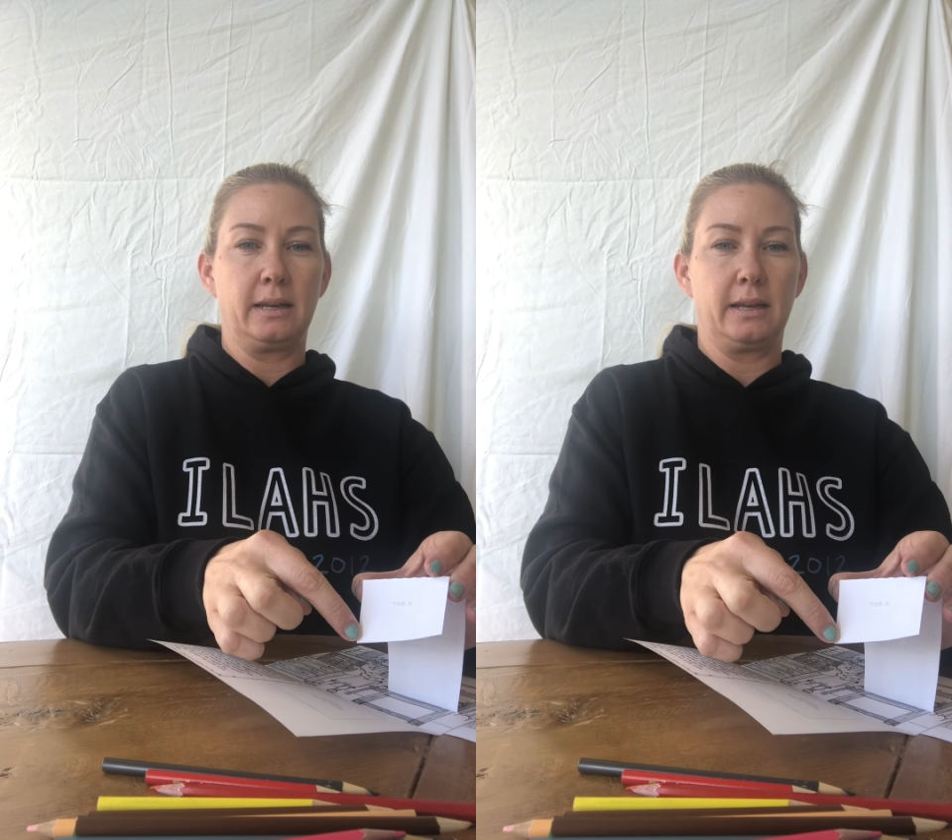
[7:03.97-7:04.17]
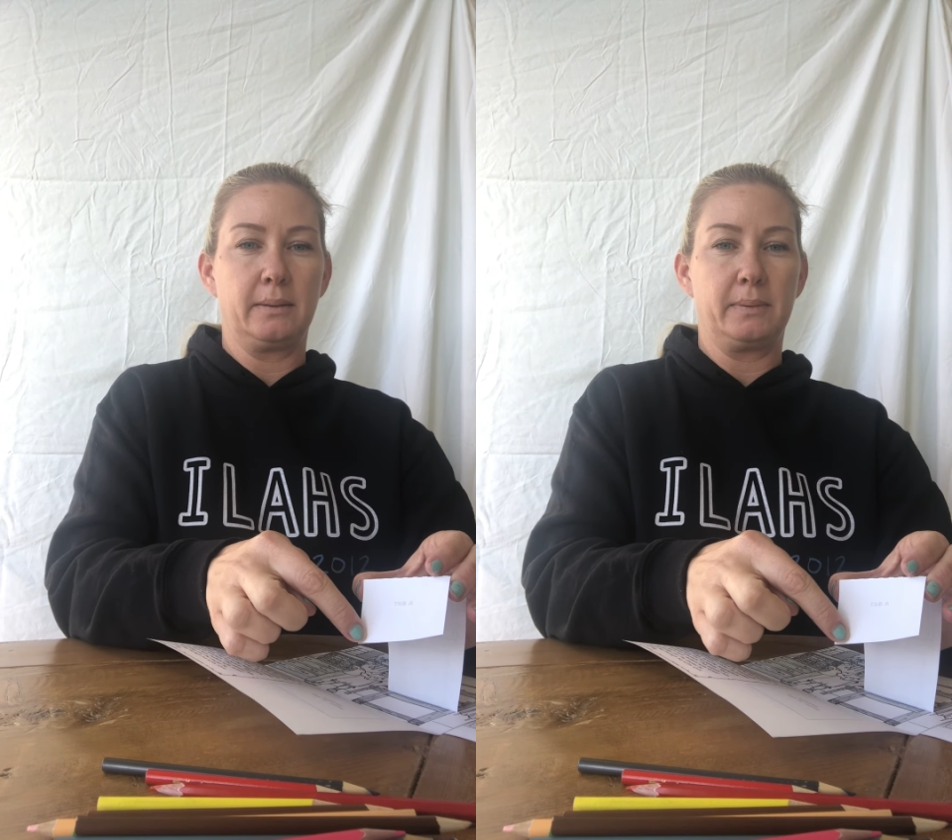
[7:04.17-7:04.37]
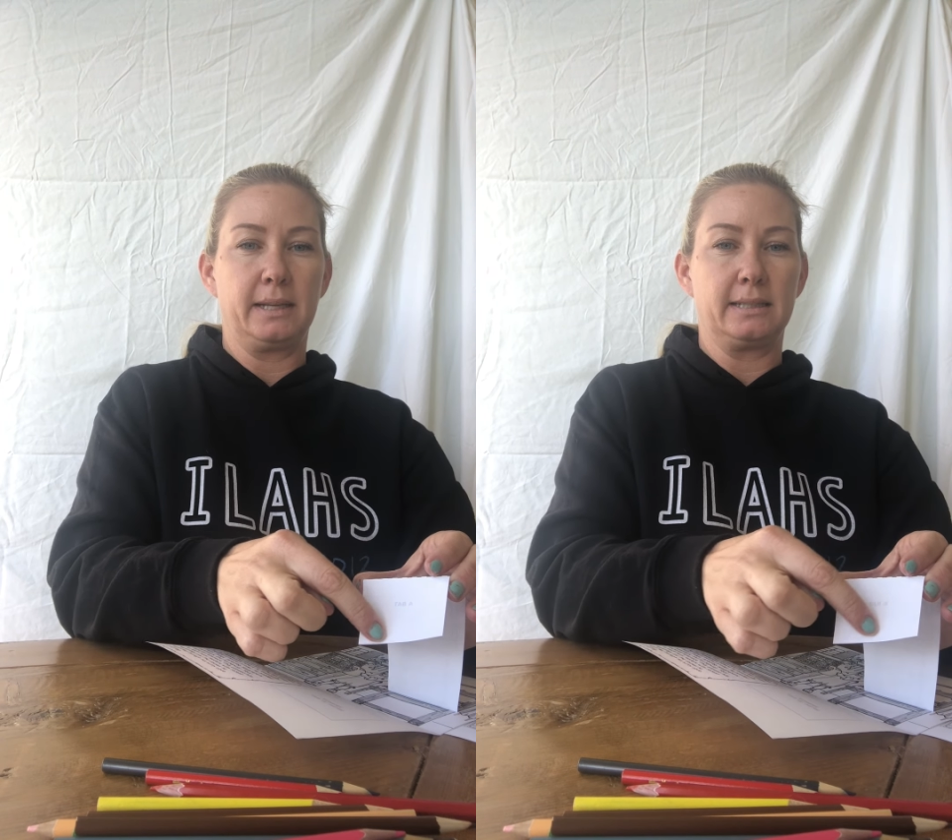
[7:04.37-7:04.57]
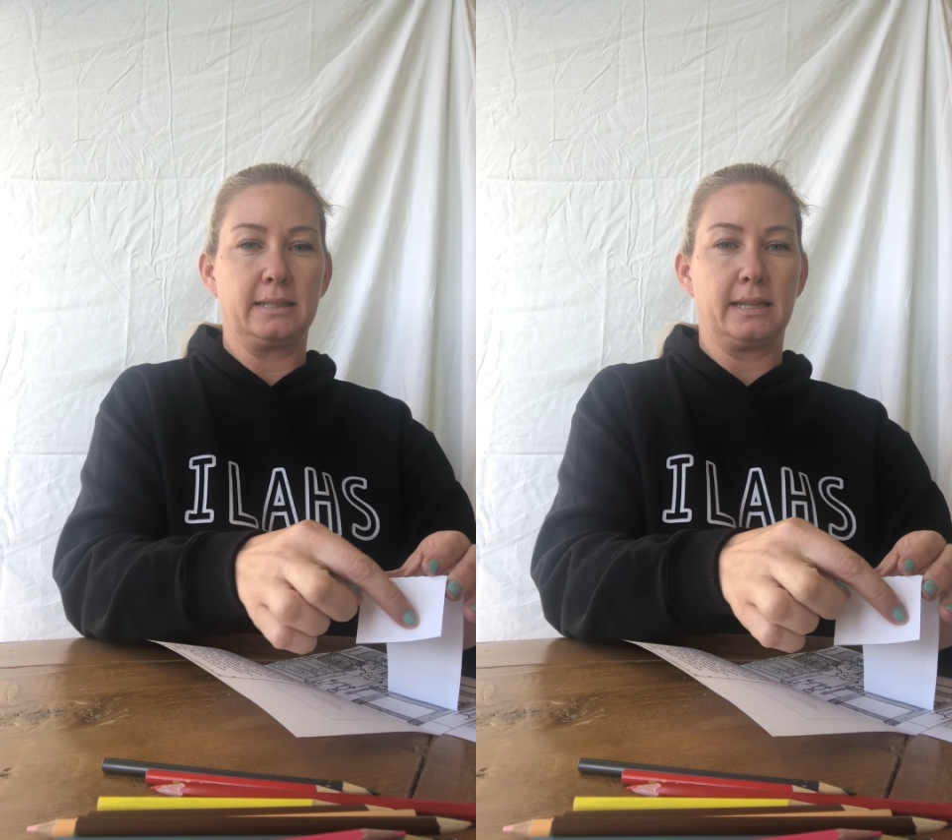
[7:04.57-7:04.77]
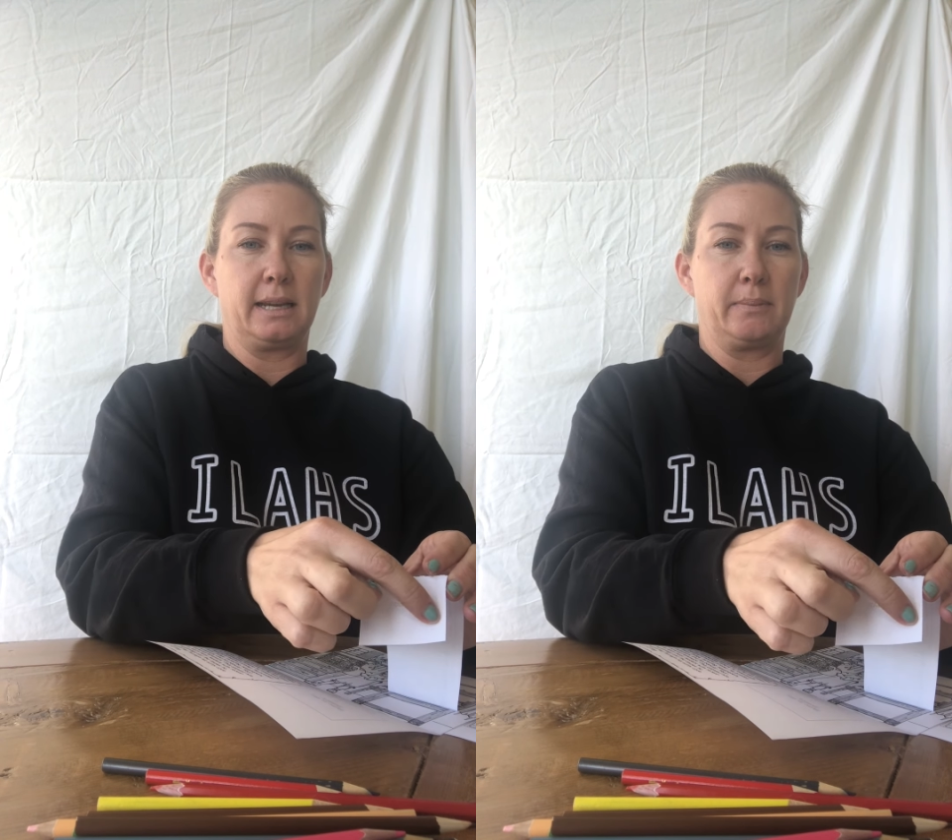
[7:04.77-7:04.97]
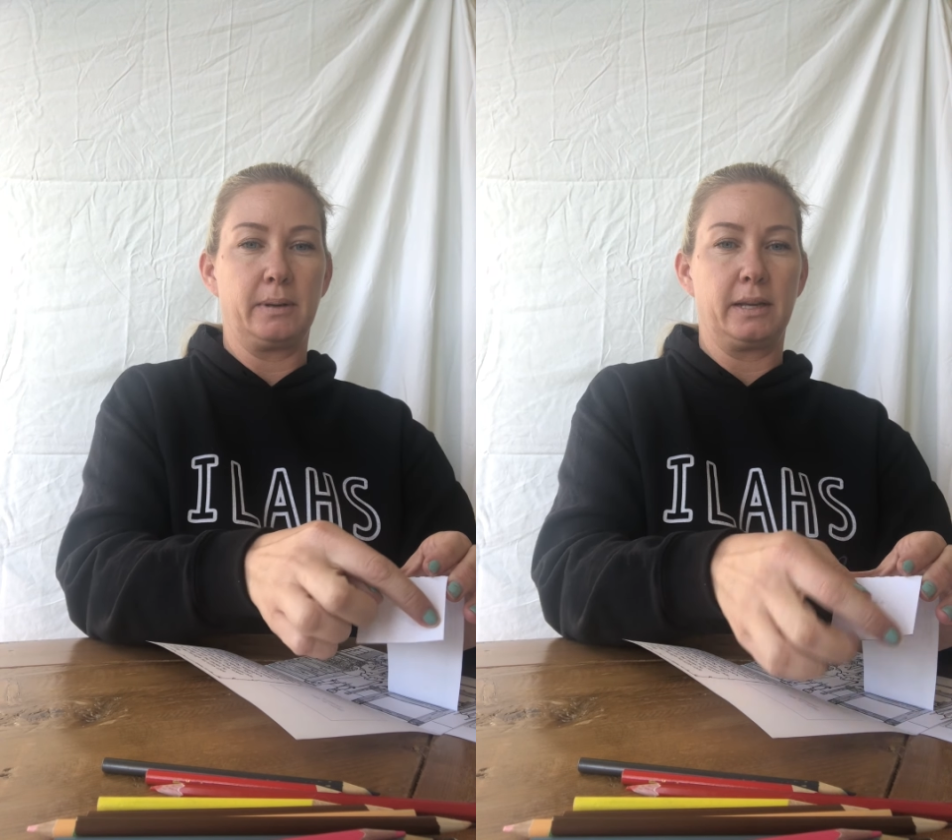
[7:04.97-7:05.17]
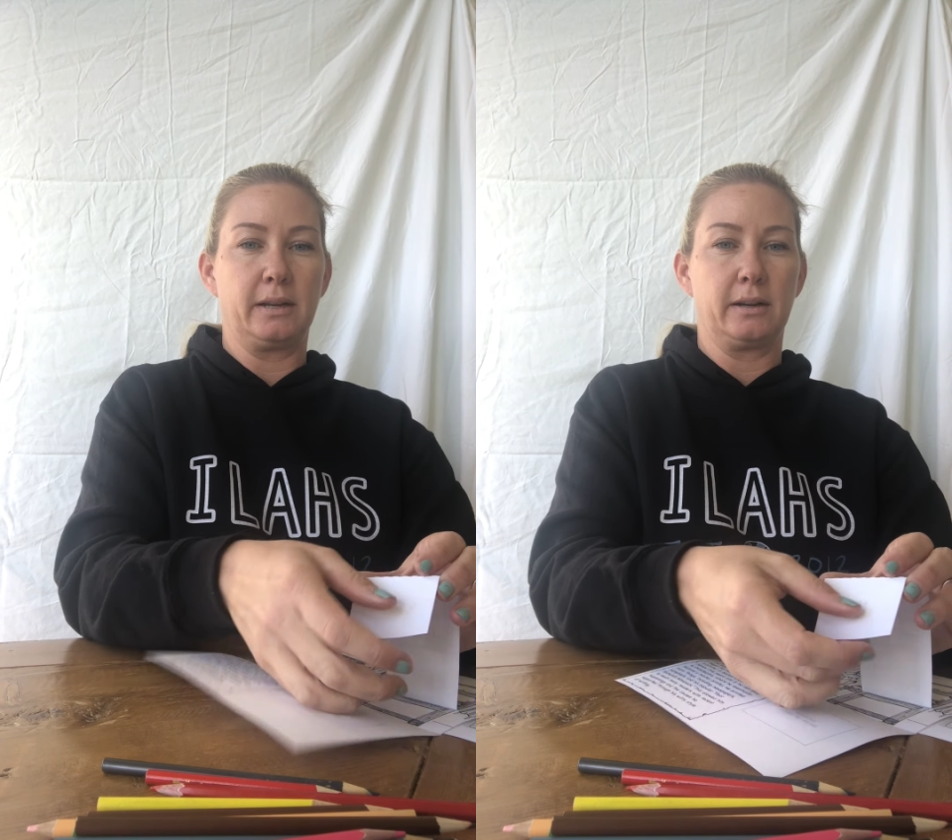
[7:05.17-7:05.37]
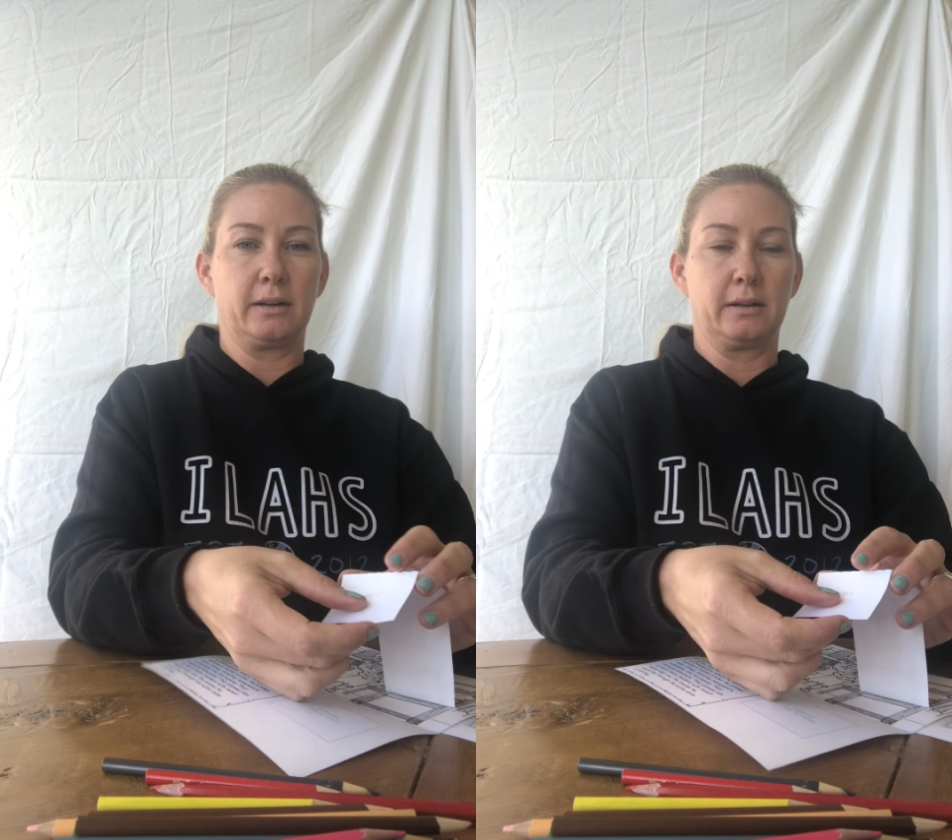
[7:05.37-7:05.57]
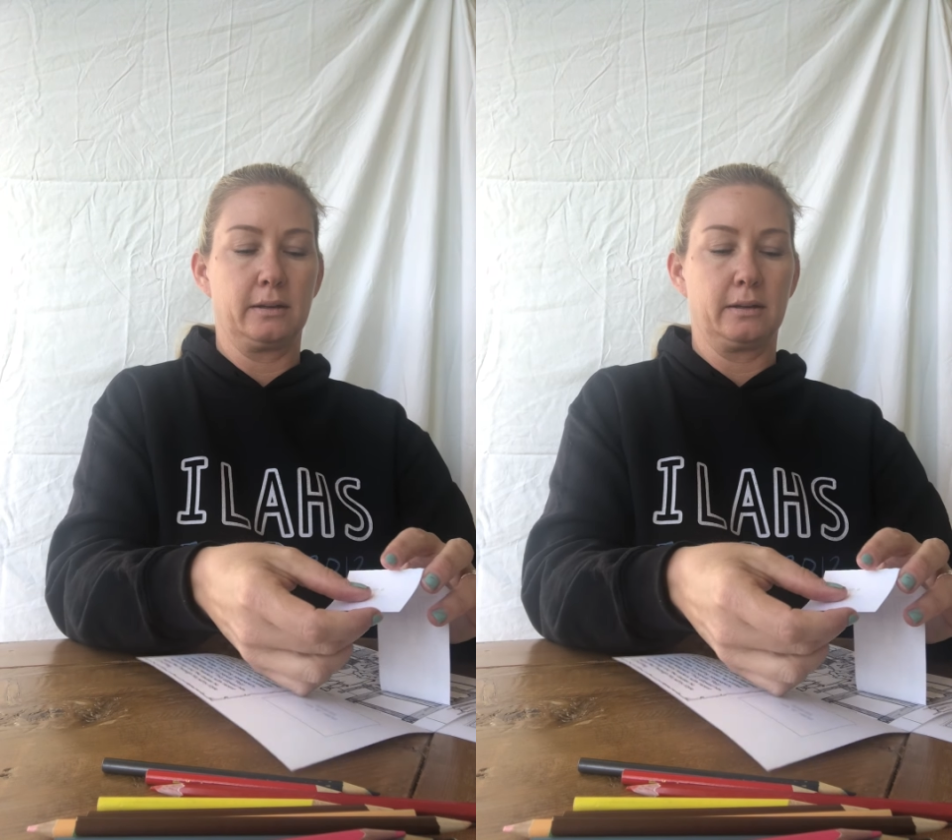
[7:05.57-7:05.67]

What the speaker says: and a piece of tape here.